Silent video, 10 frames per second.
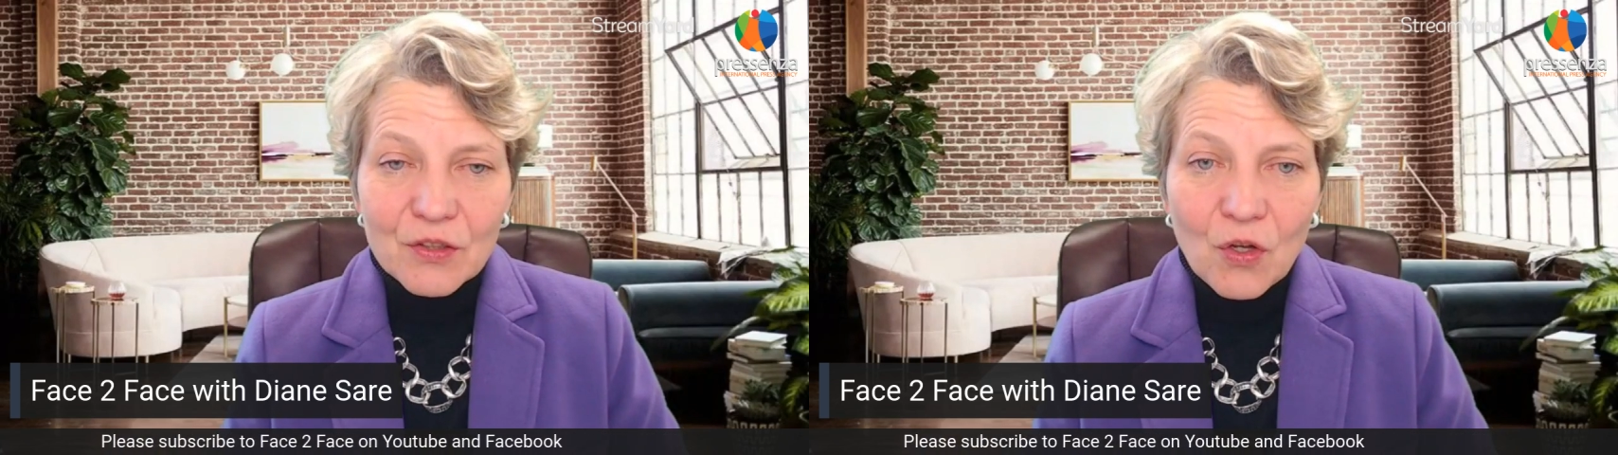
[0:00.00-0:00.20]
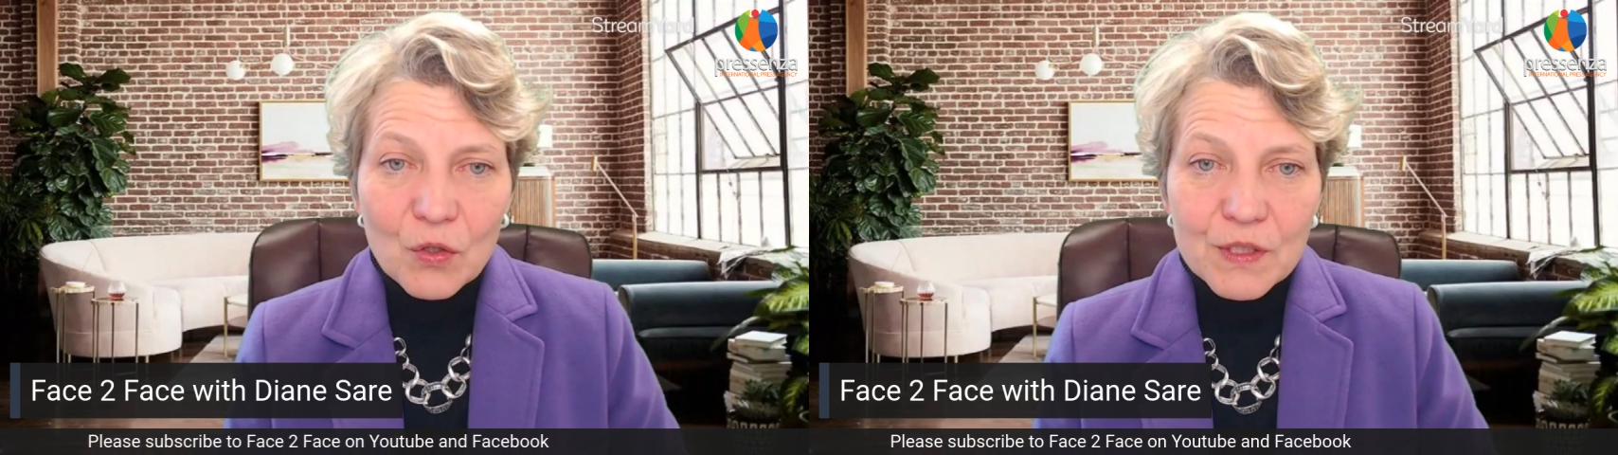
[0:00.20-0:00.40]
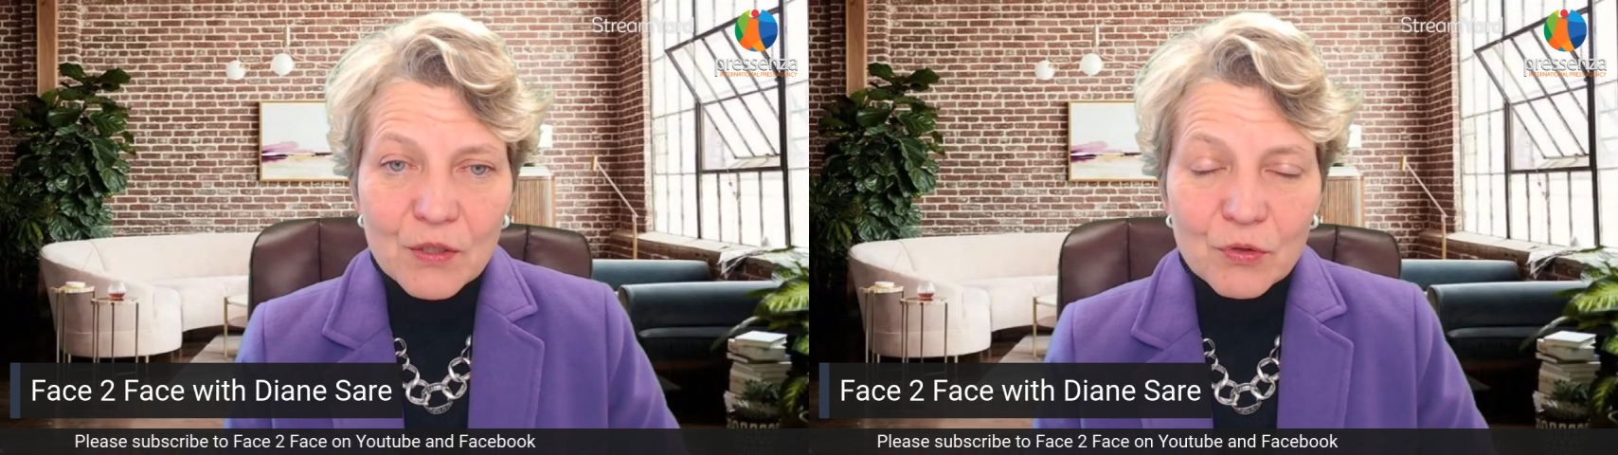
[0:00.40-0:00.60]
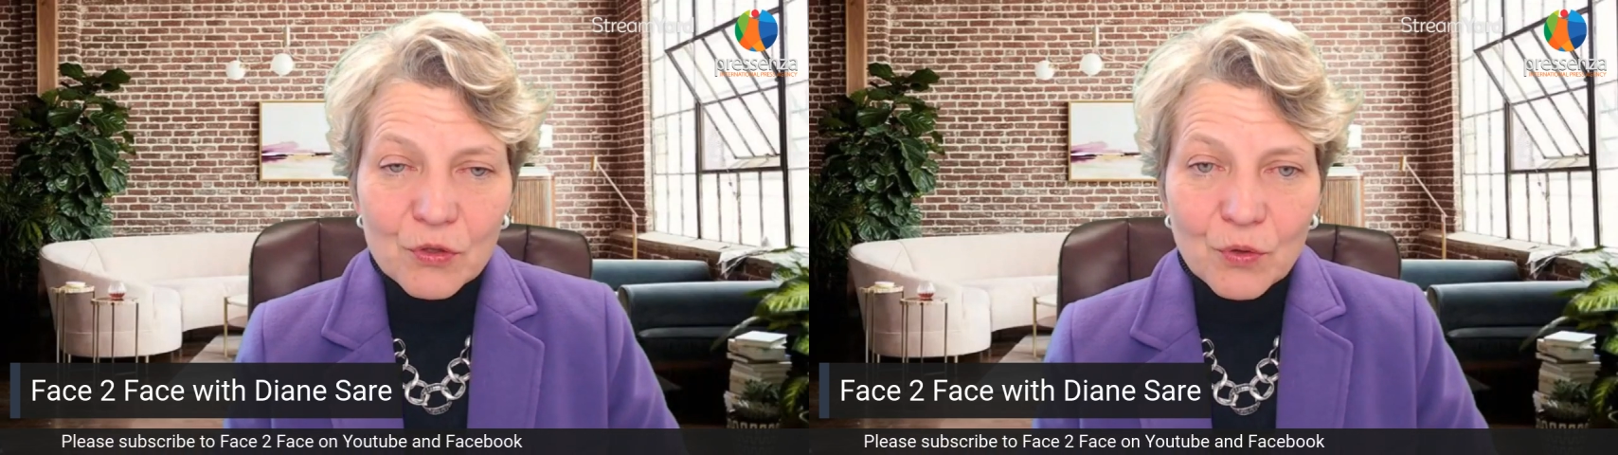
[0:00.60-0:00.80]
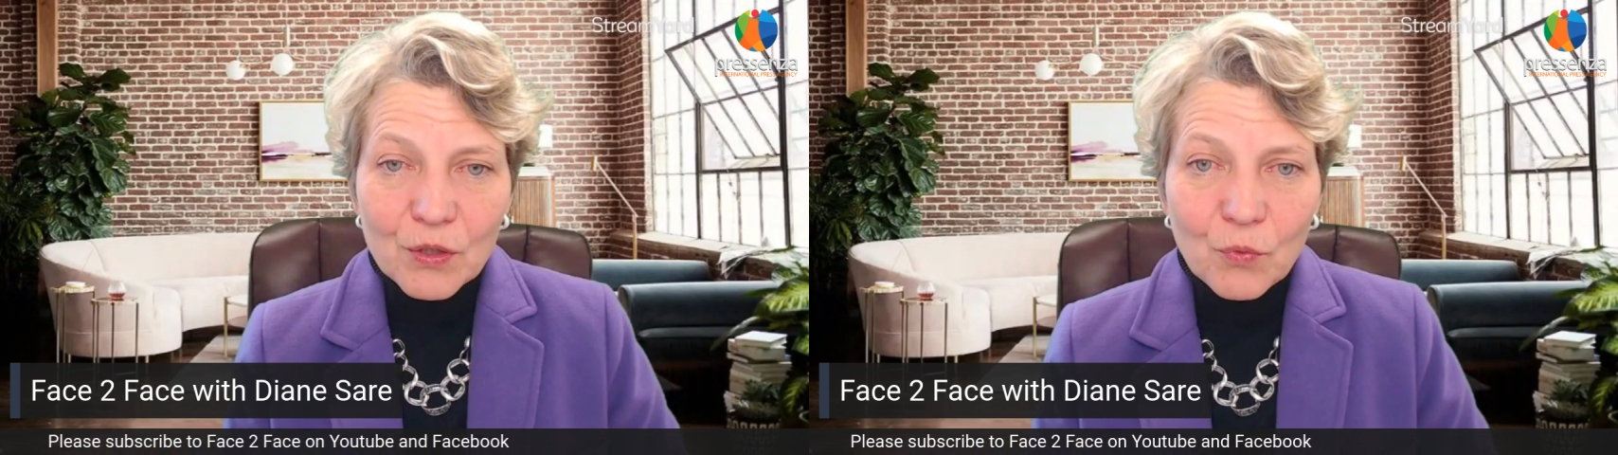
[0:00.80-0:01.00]
also
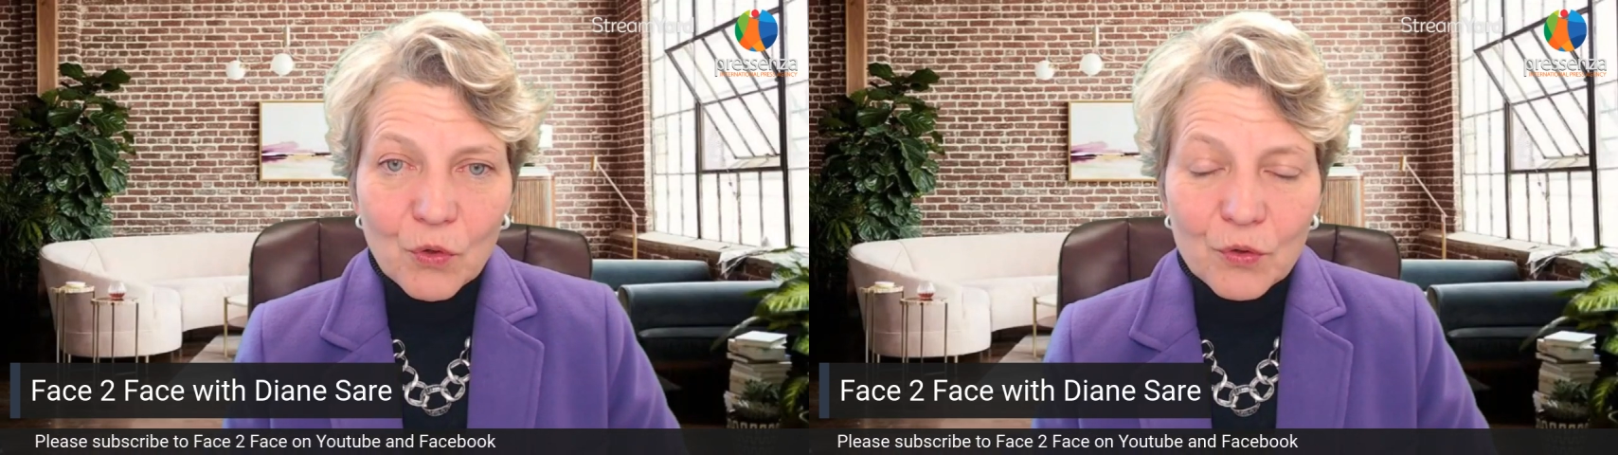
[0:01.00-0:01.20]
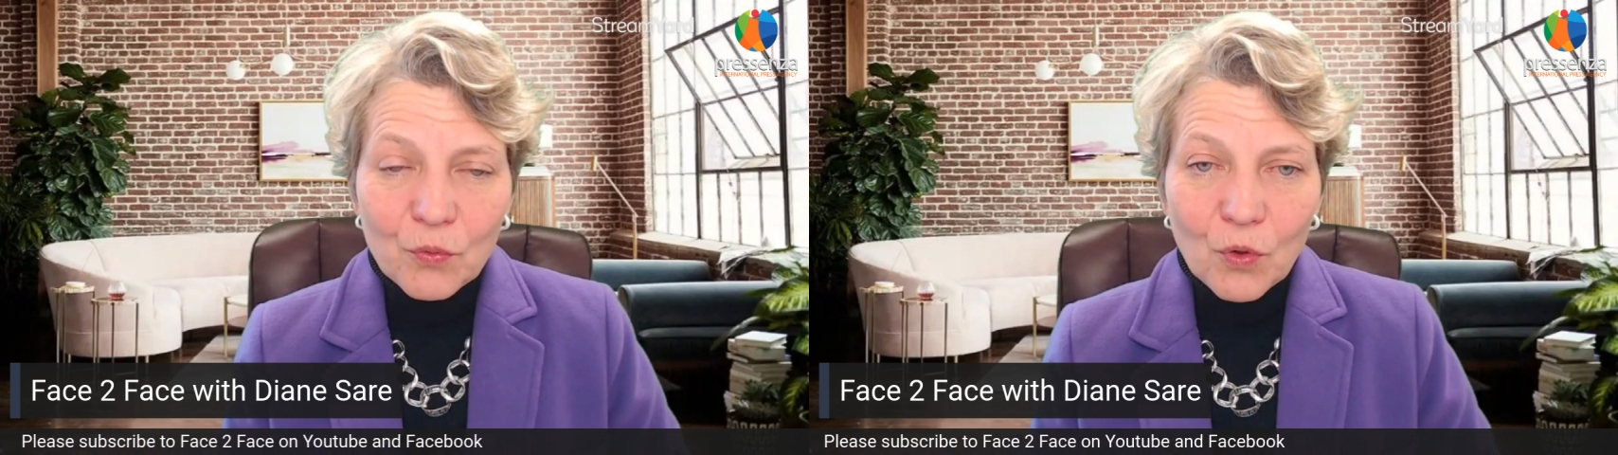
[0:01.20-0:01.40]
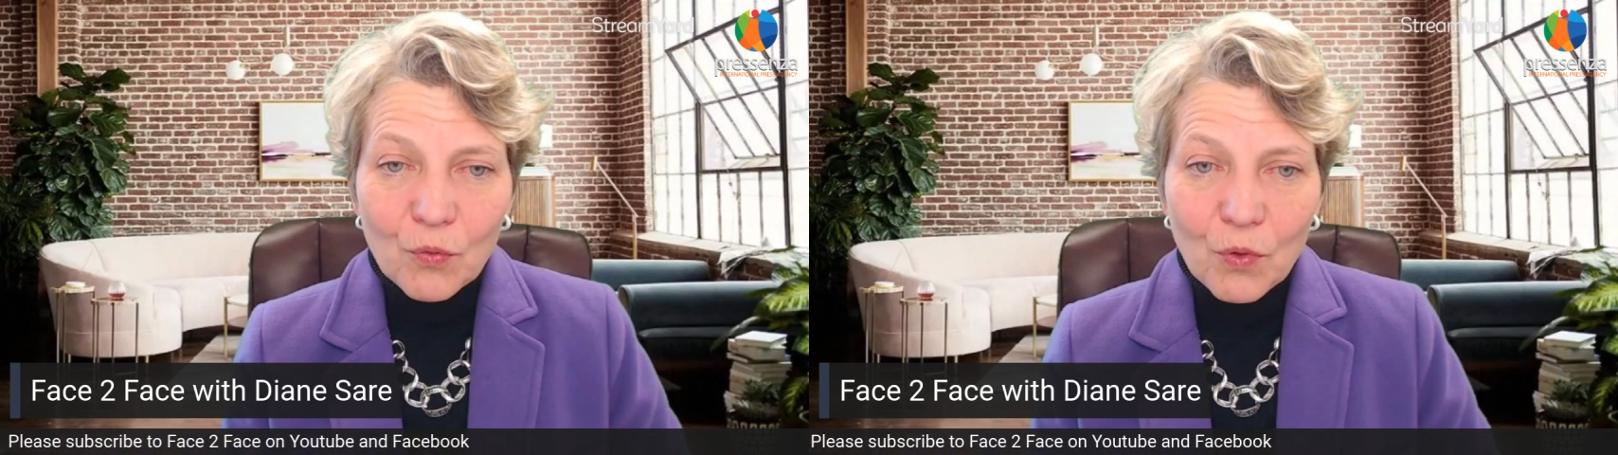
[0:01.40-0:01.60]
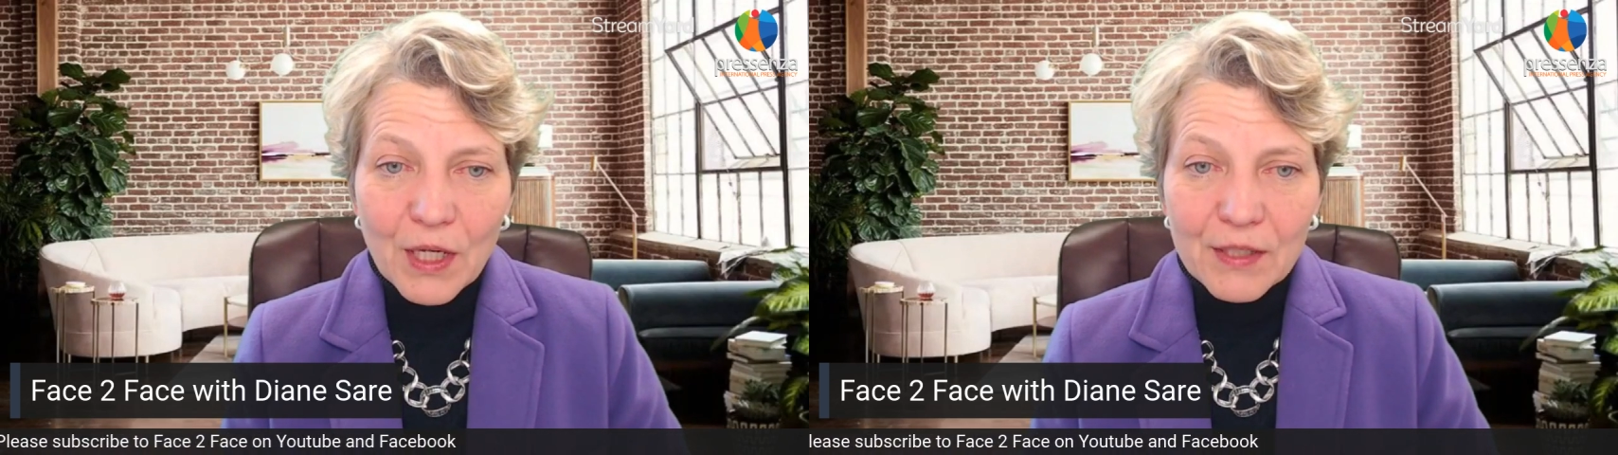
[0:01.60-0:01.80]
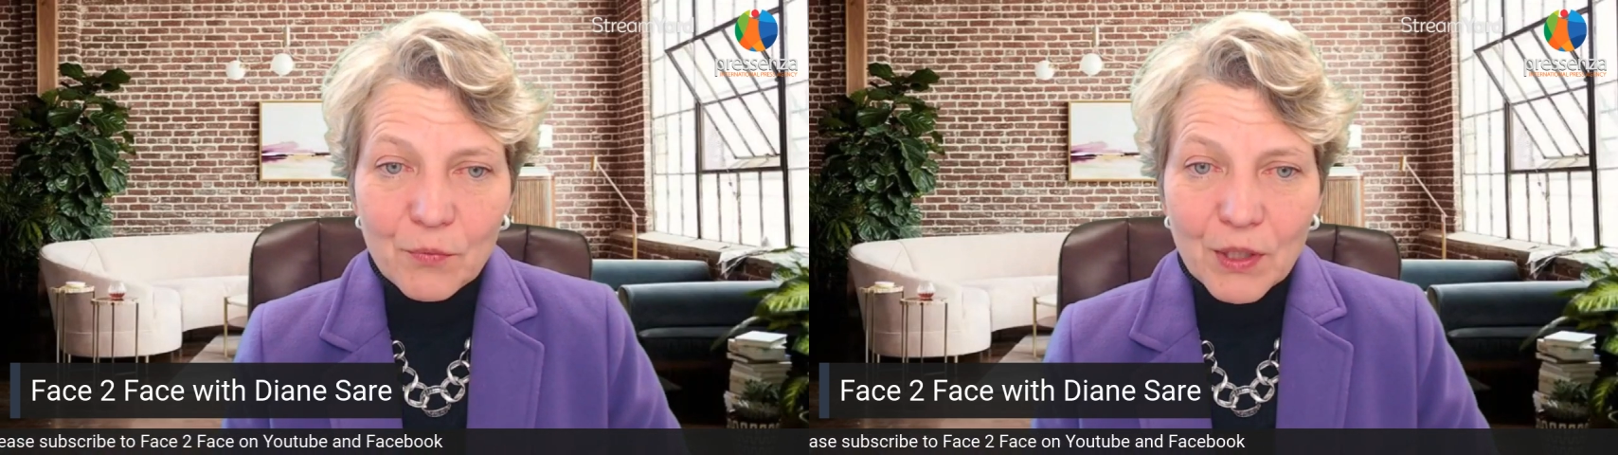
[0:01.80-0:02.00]
during World War
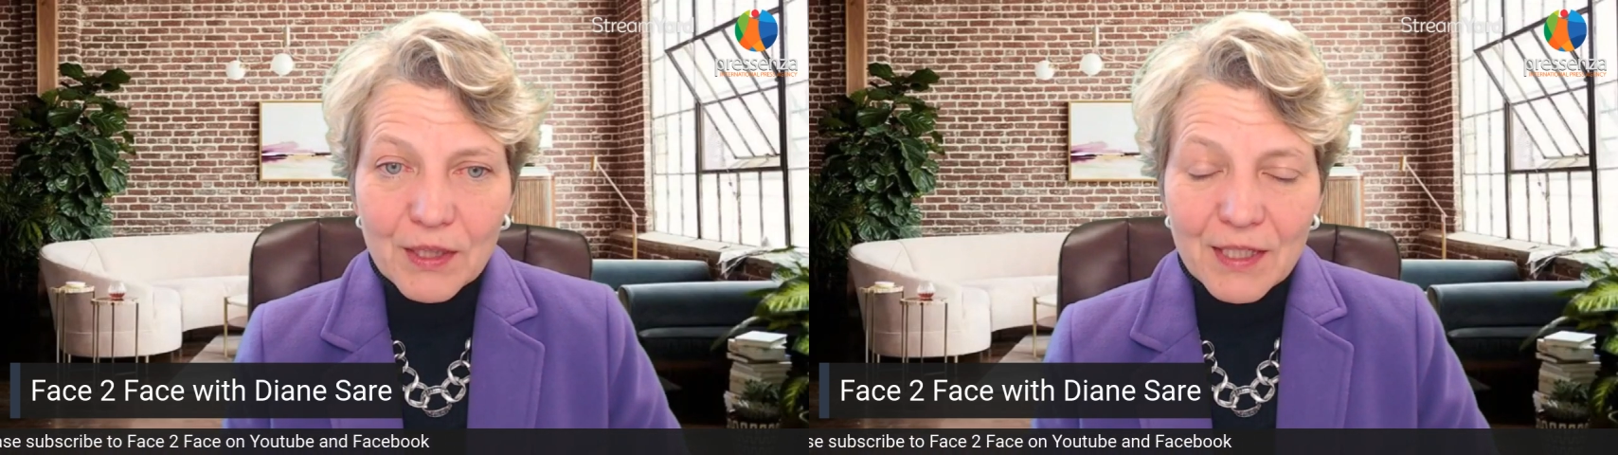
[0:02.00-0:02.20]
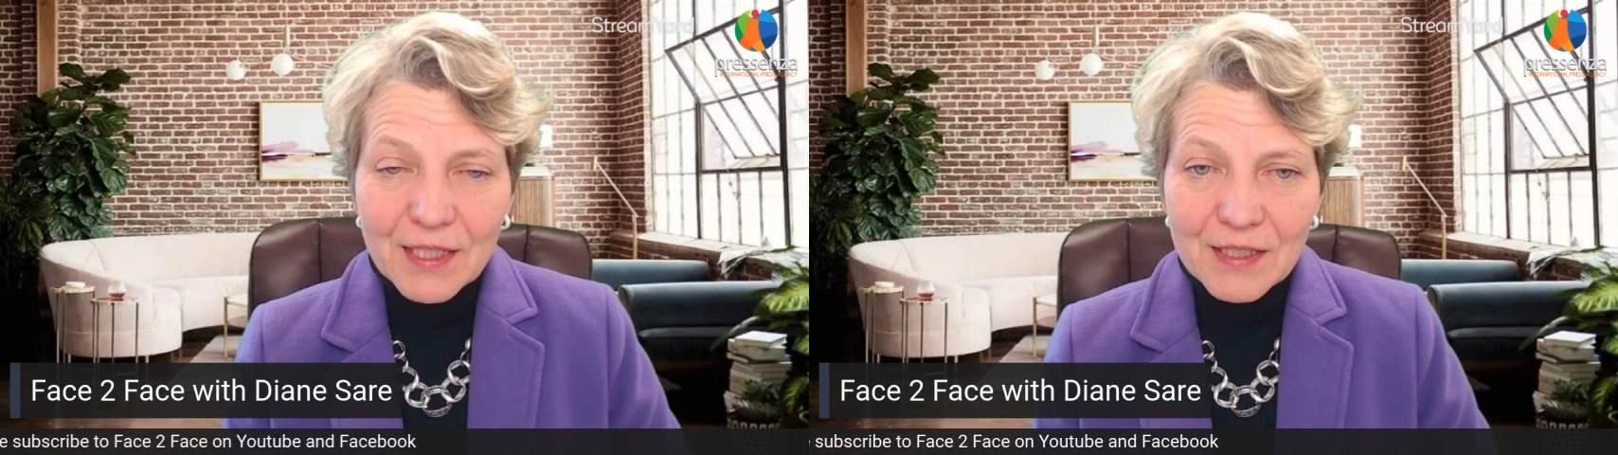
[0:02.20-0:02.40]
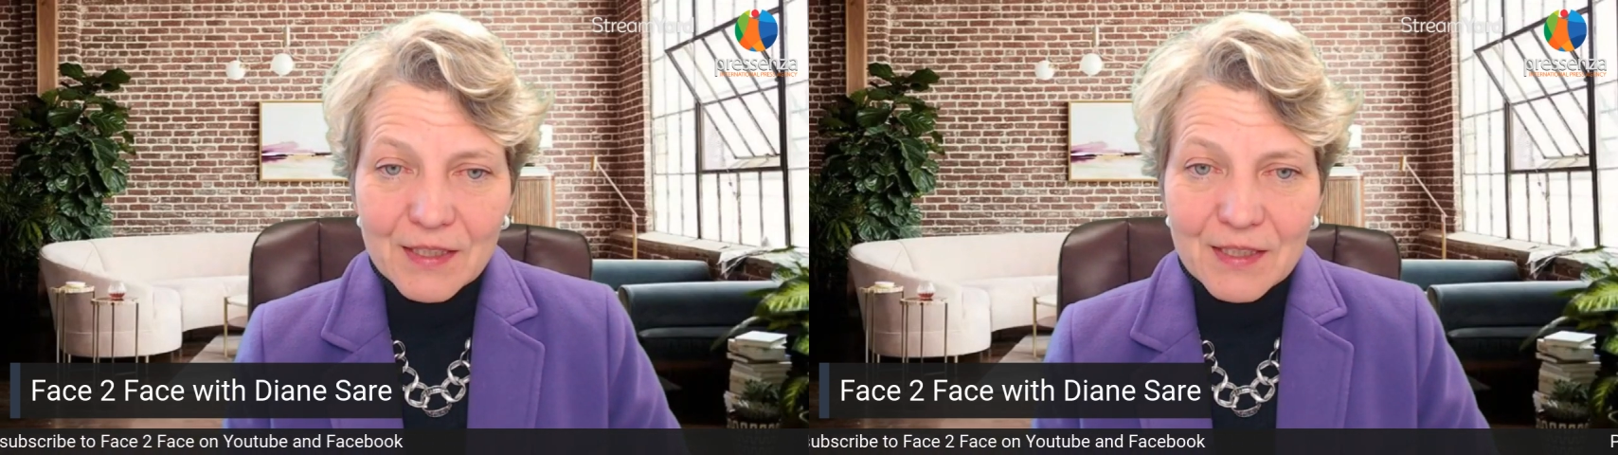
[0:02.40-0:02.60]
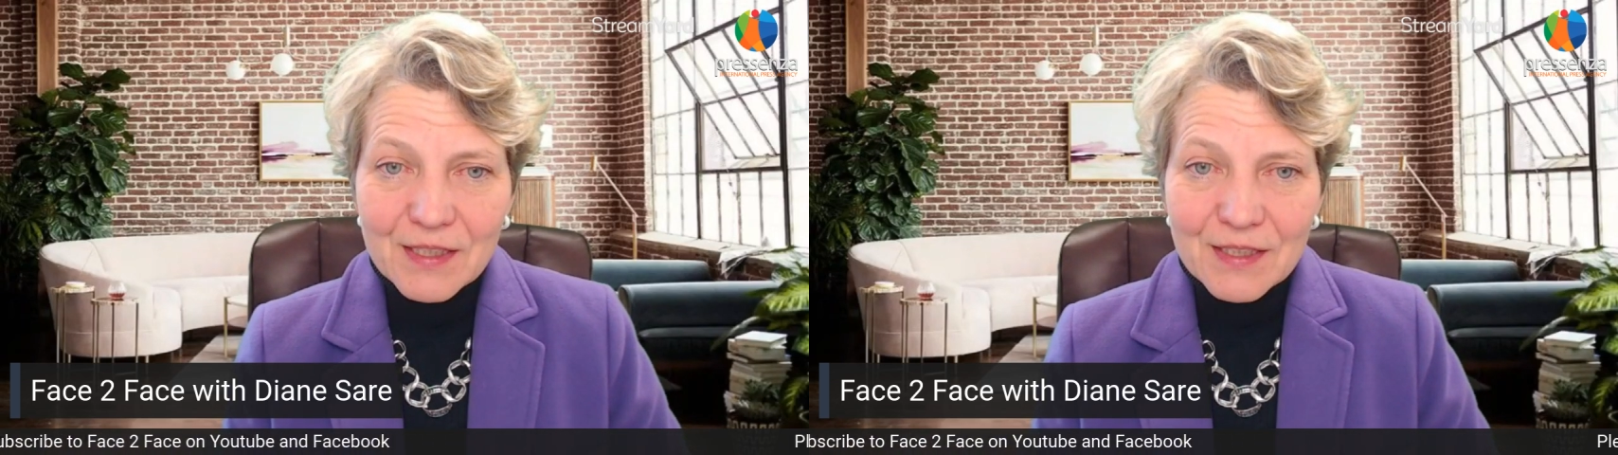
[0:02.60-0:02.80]
One when they